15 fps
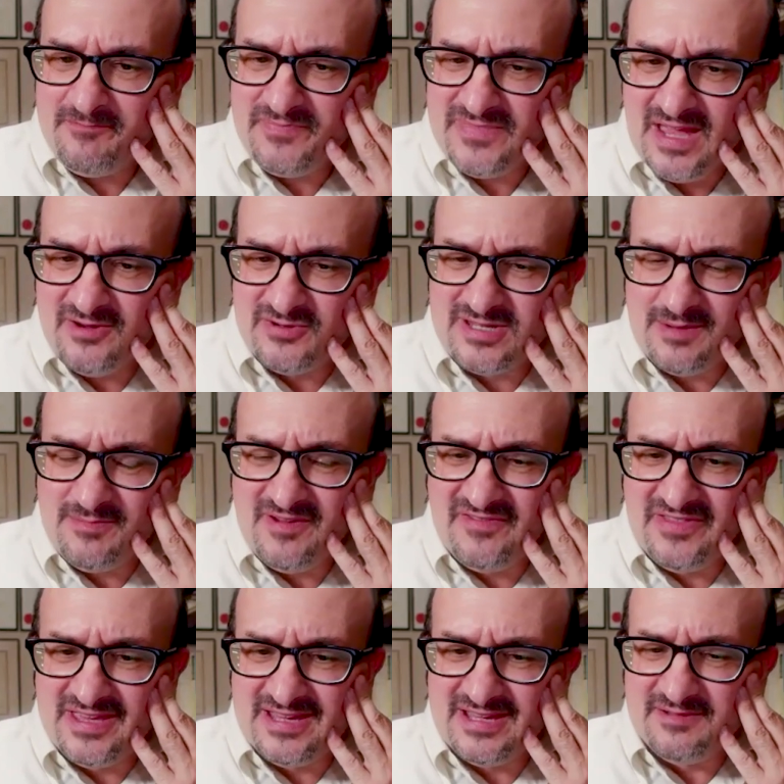you know, some
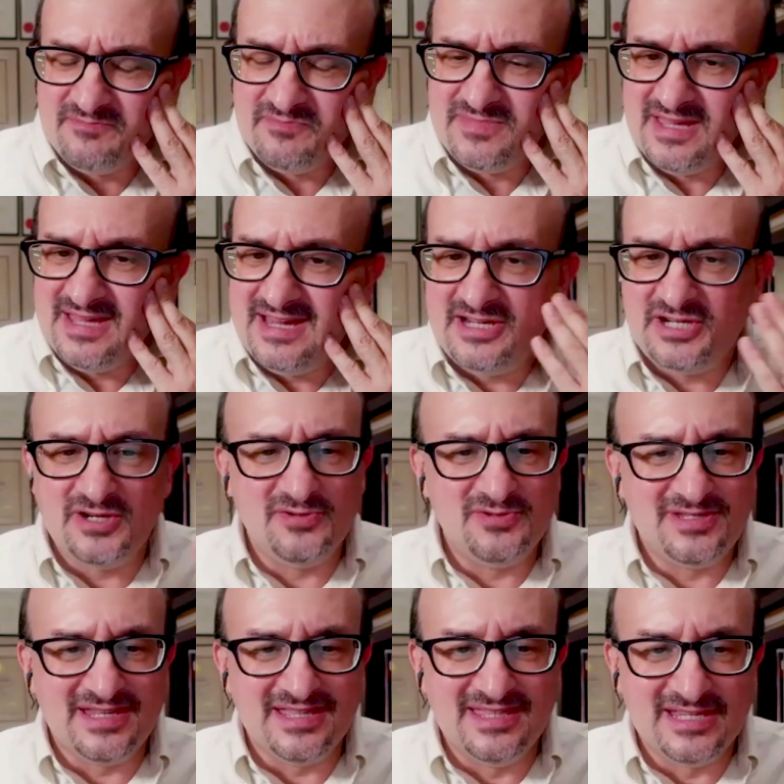of the, the
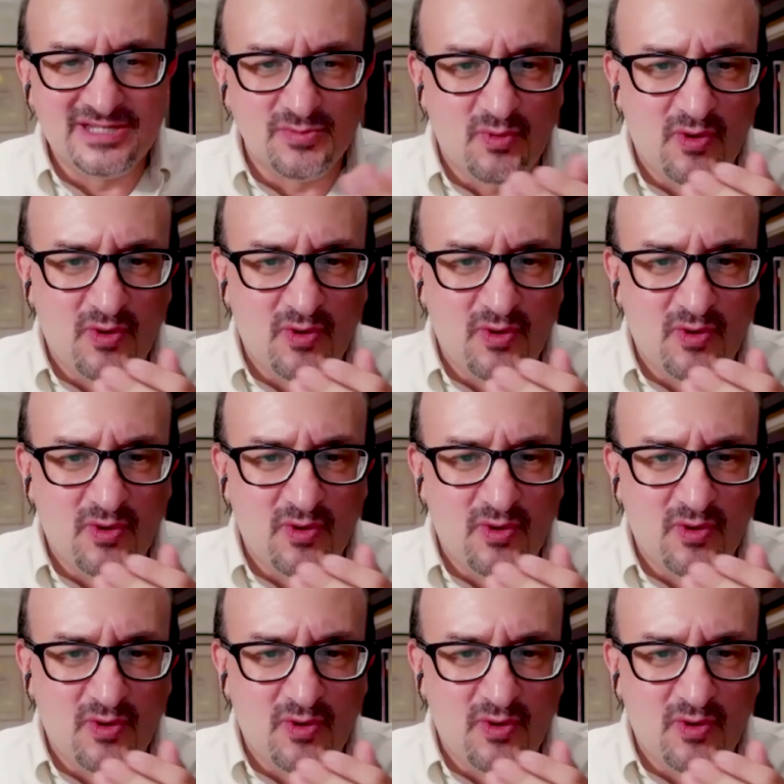issues in this